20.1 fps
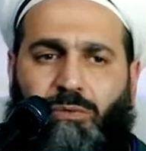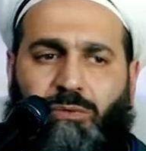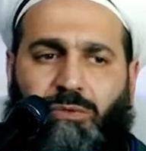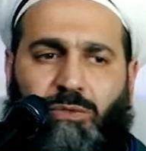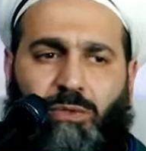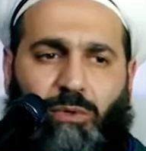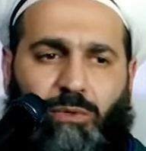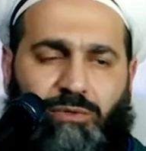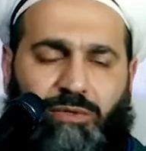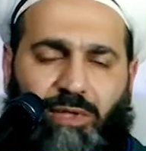
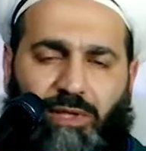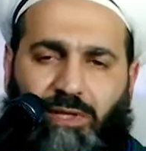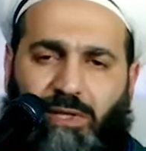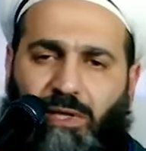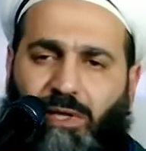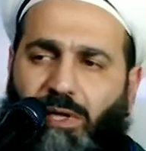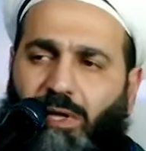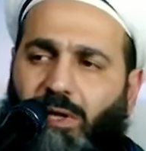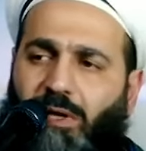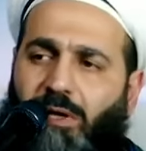So
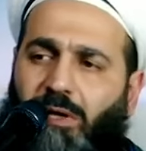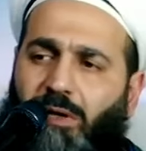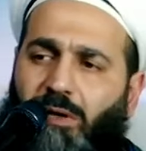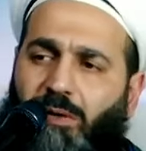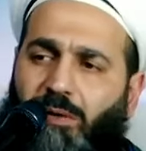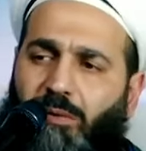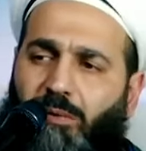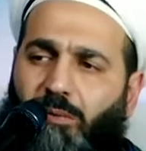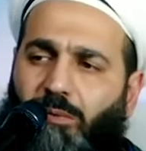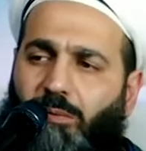
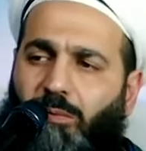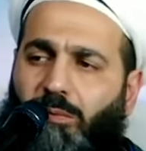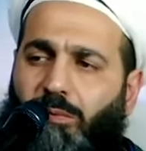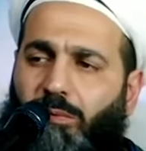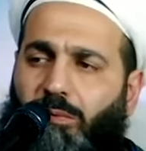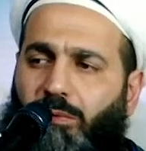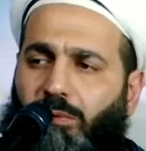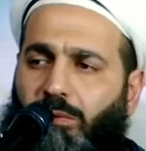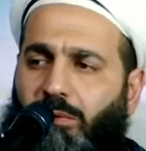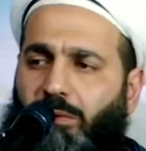tariqah
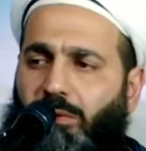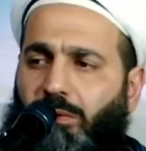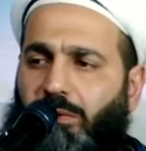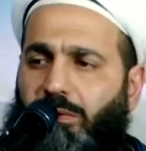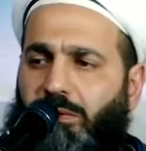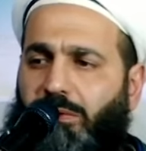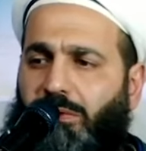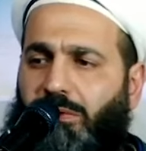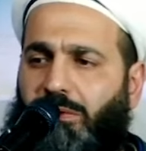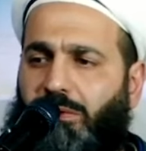
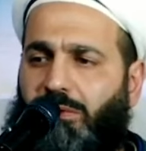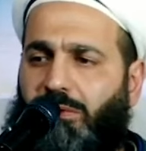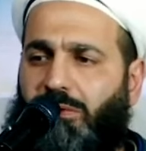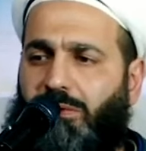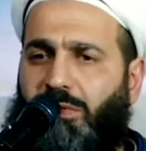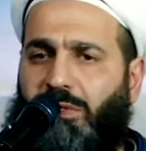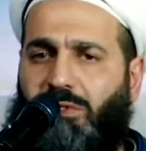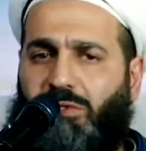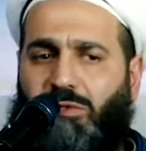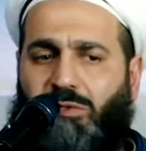
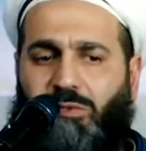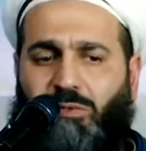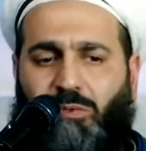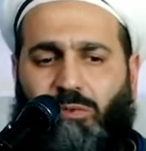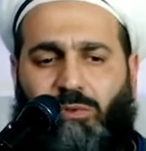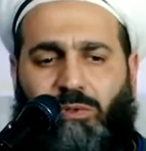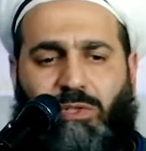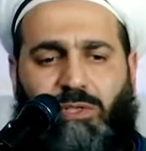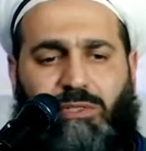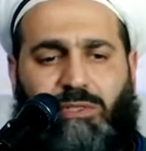teaches
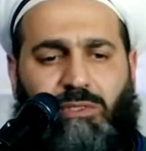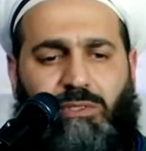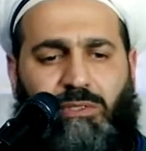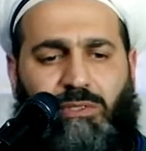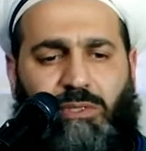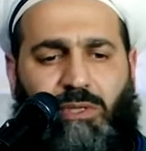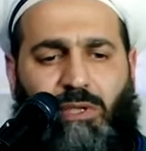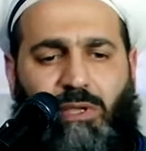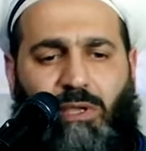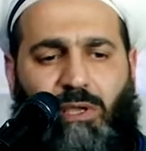you
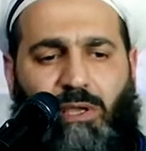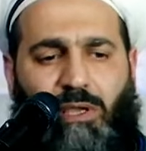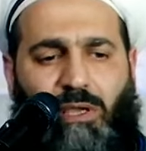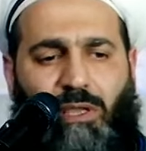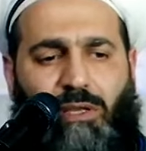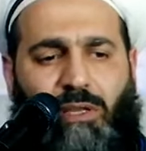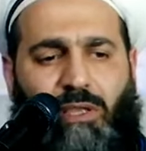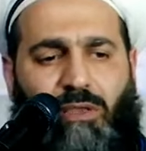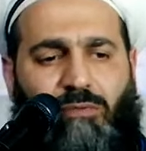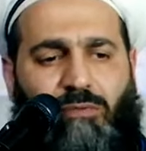this
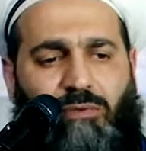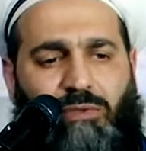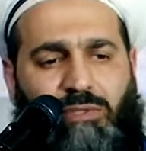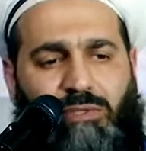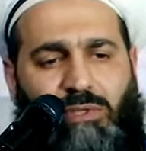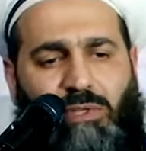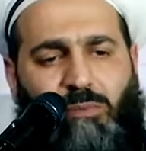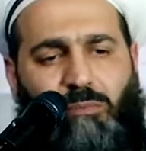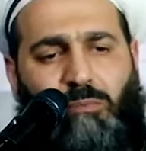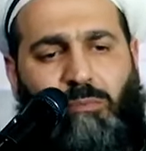at every
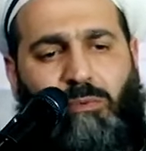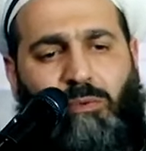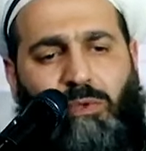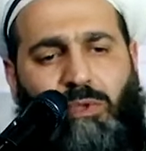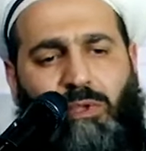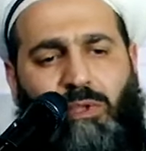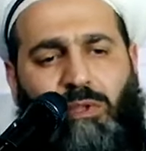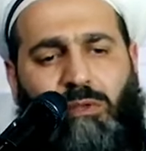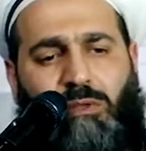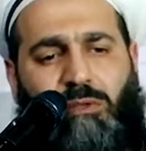step.
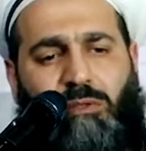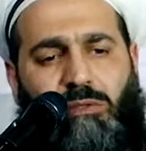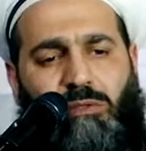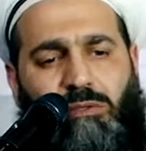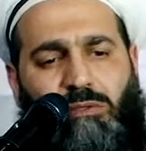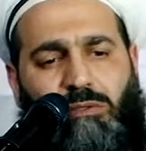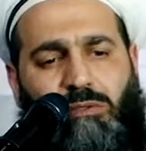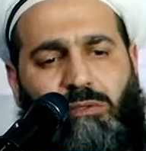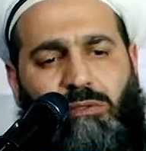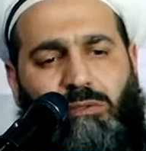And
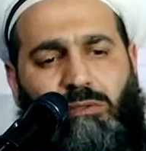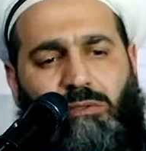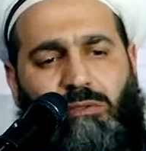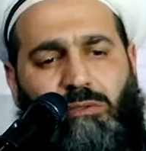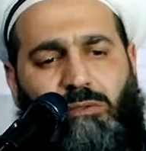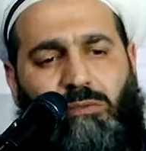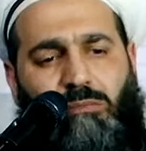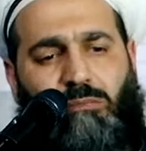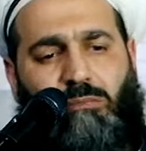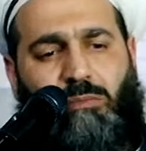
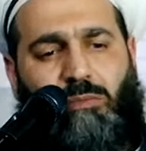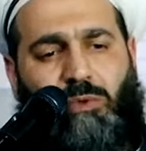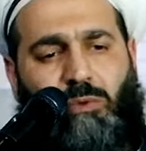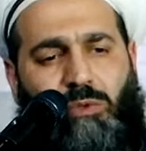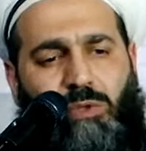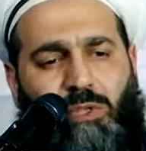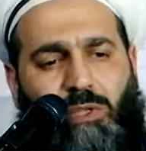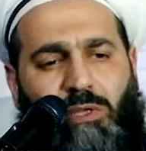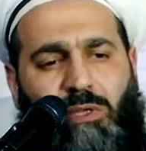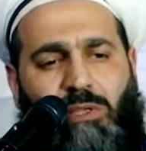
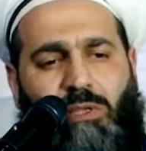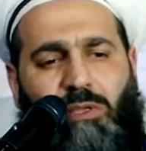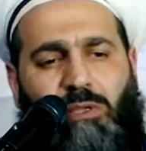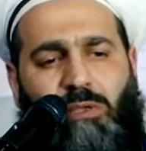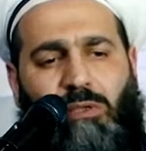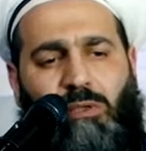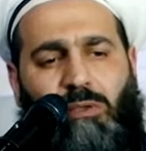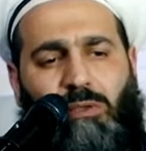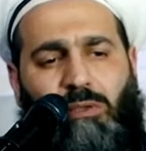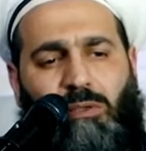
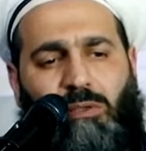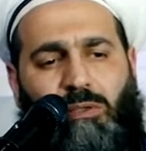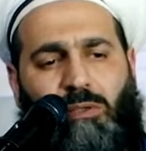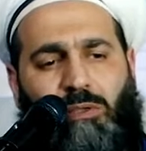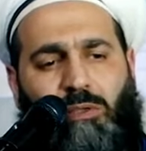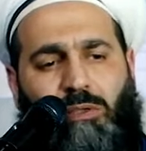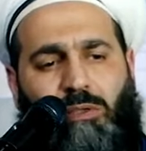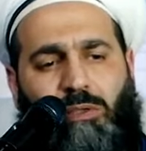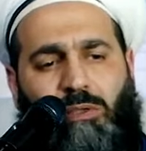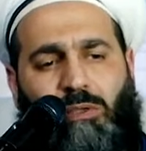Mawlana
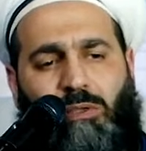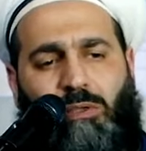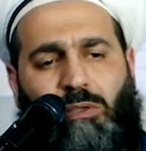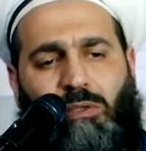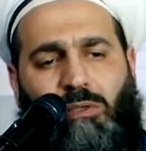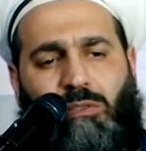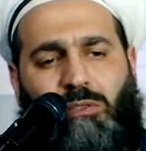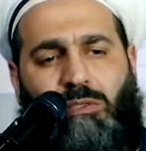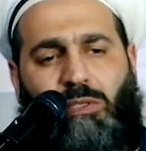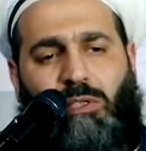
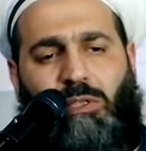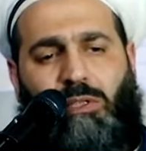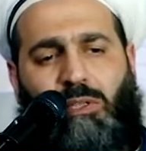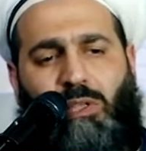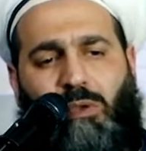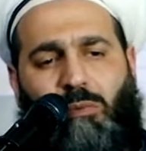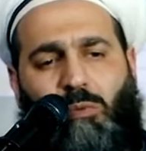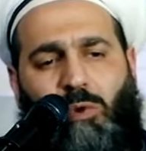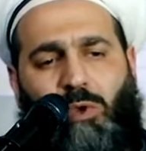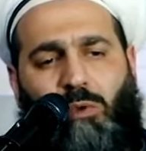
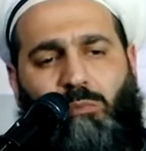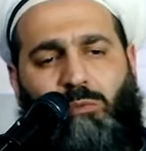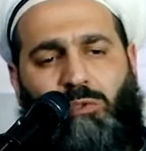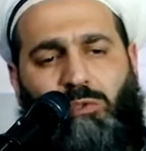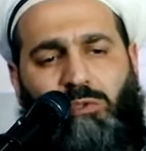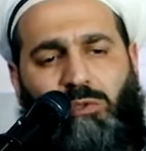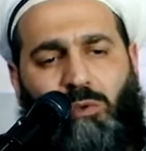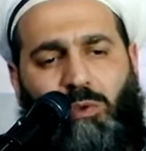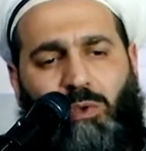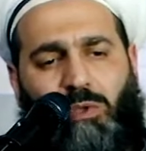Sayyidina
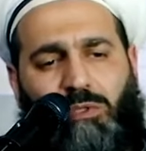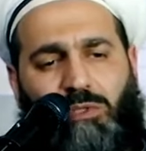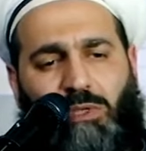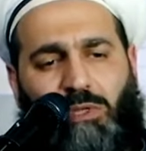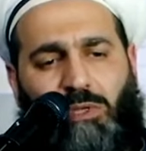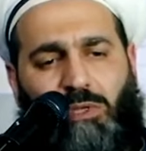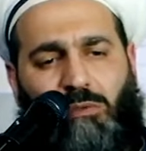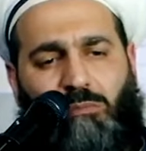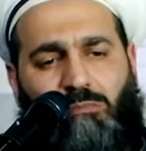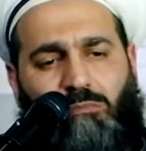Muhammad sallallahu alayhi
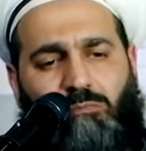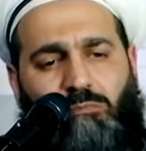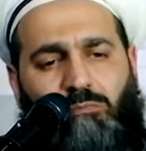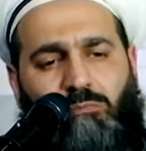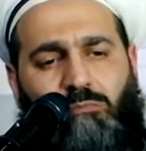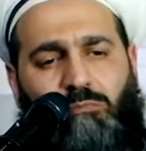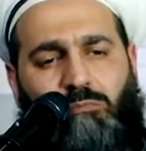wa sallam,